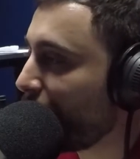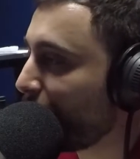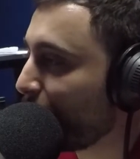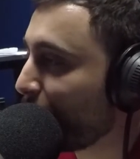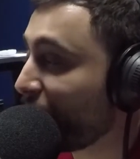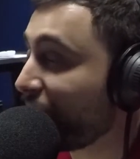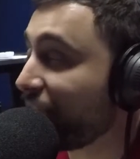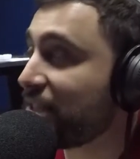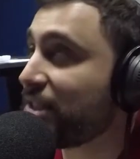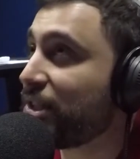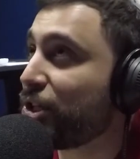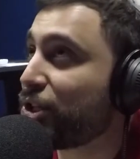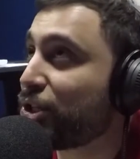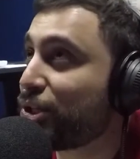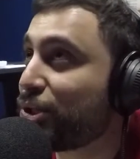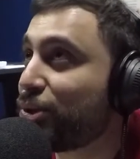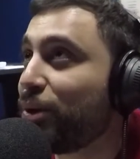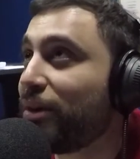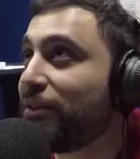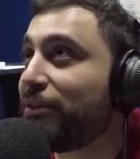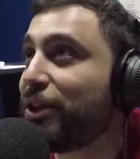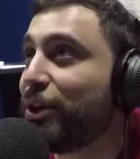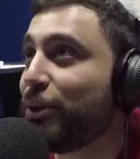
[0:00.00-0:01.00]
Because there's
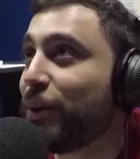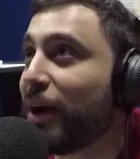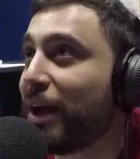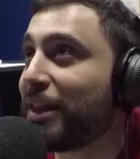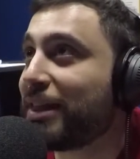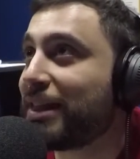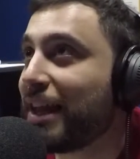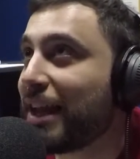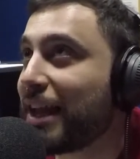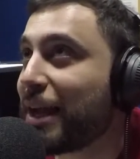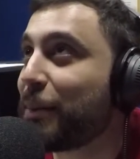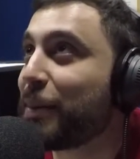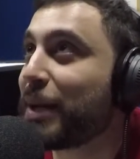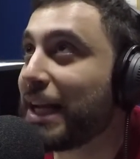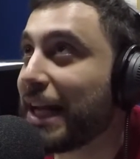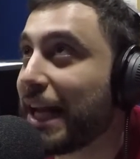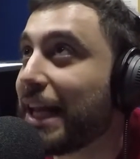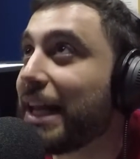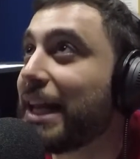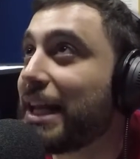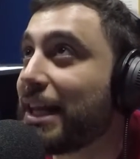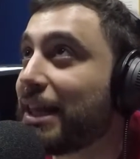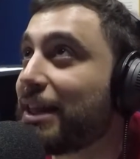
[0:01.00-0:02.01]
two of you, I think I'm going
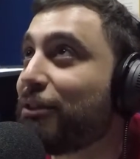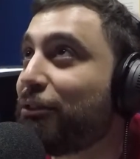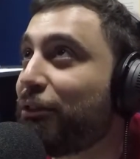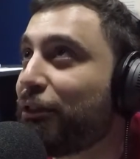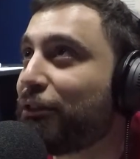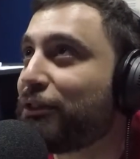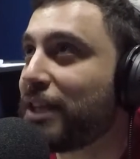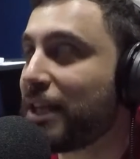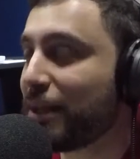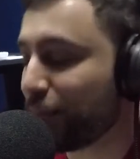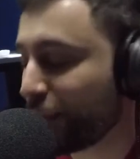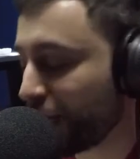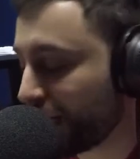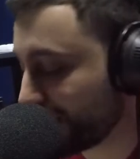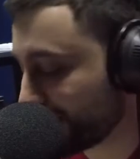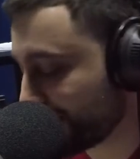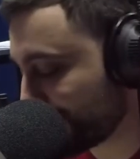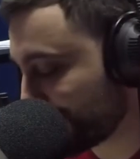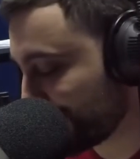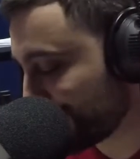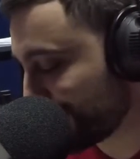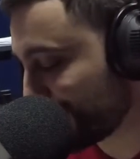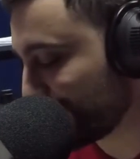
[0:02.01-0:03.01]
to need the 15
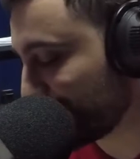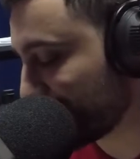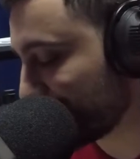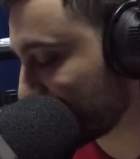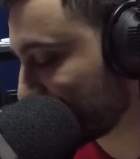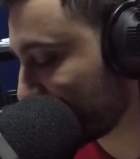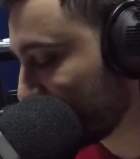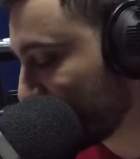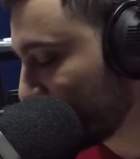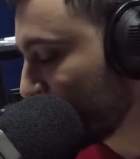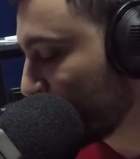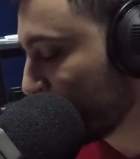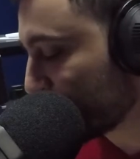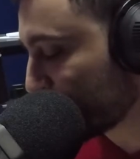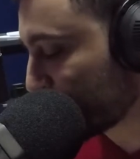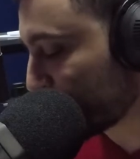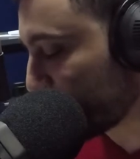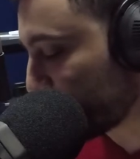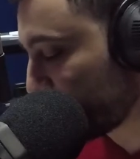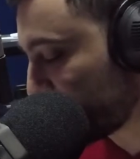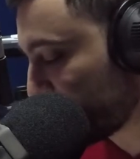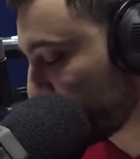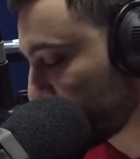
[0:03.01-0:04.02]
minutes to do this.
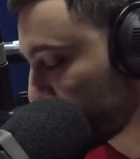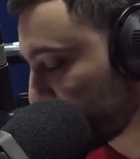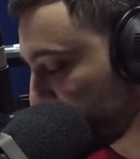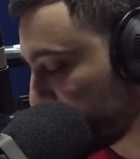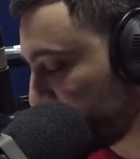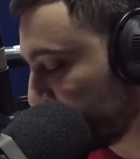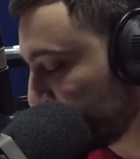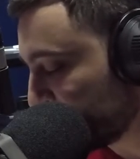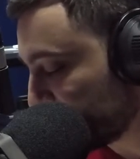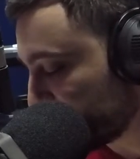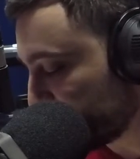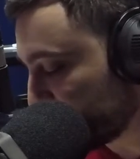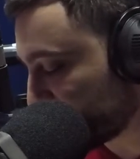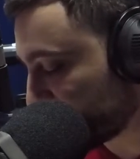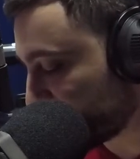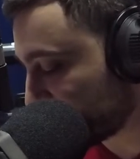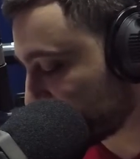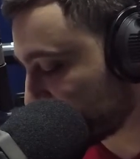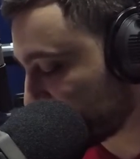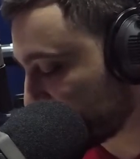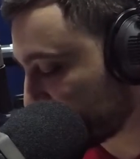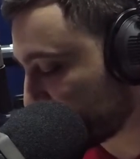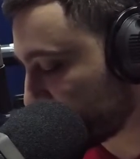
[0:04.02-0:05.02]
So here we go. We're going
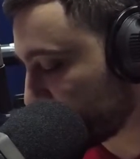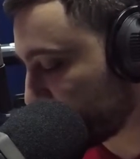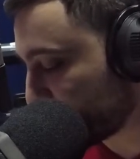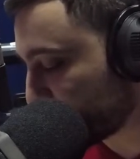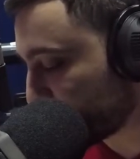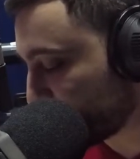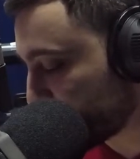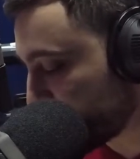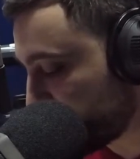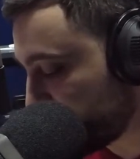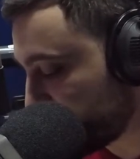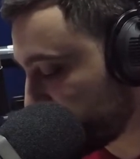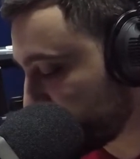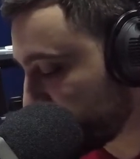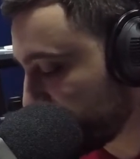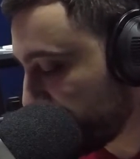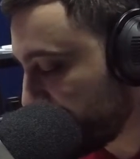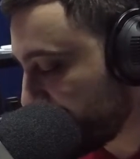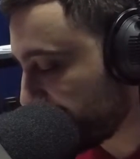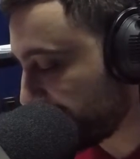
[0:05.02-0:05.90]
to start with number one.